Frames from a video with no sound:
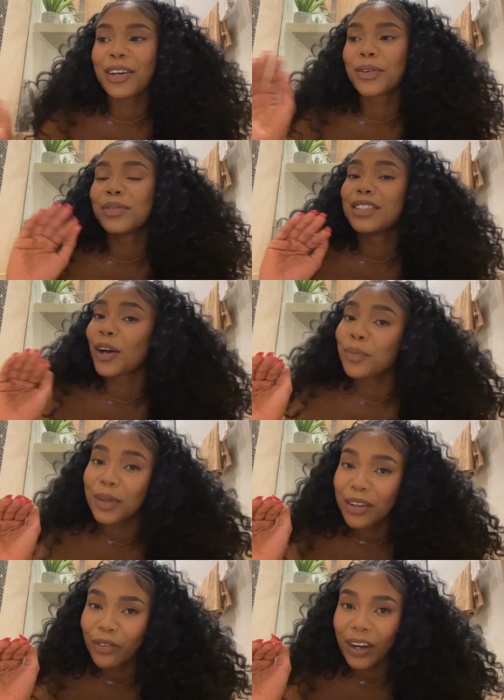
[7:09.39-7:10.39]
So don't
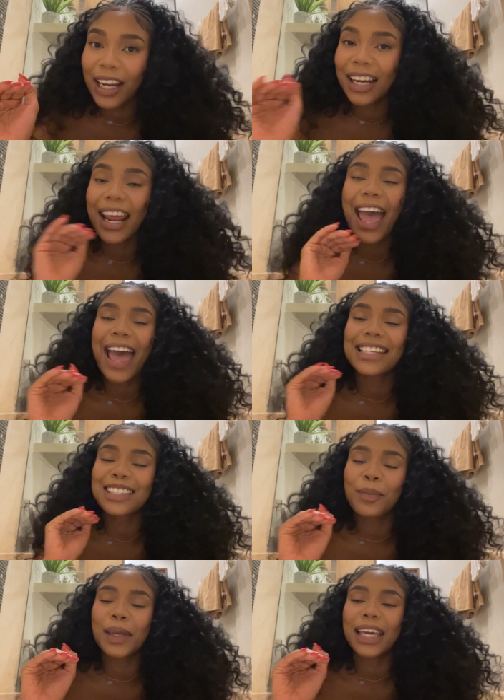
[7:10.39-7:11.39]
be afraid.
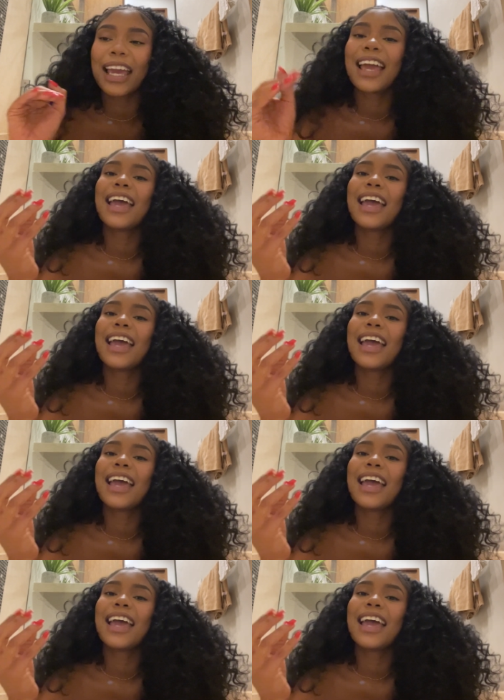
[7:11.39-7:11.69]
Ask me